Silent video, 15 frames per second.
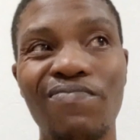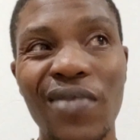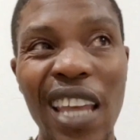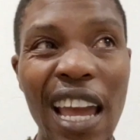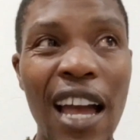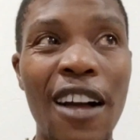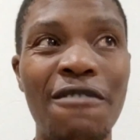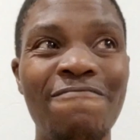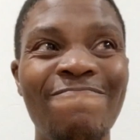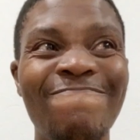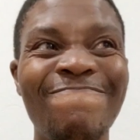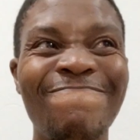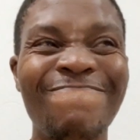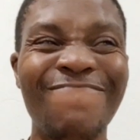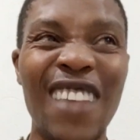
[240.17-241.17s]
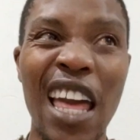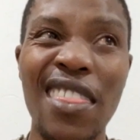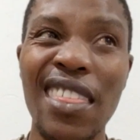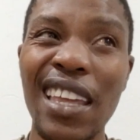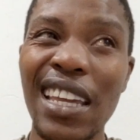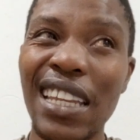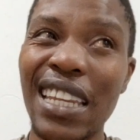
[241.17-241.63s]
yeah, I
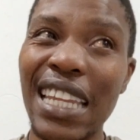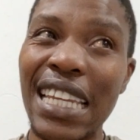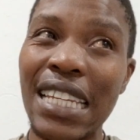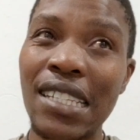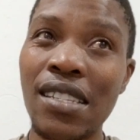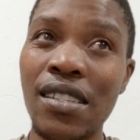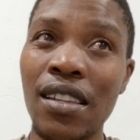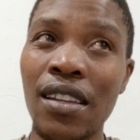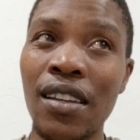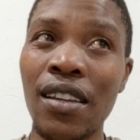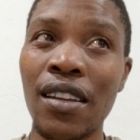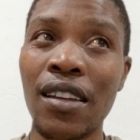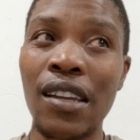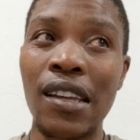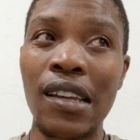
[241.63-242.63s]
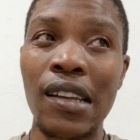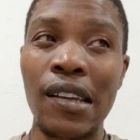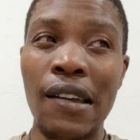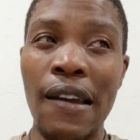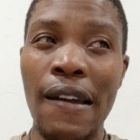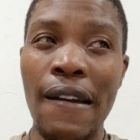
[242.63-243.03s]
think it is I'm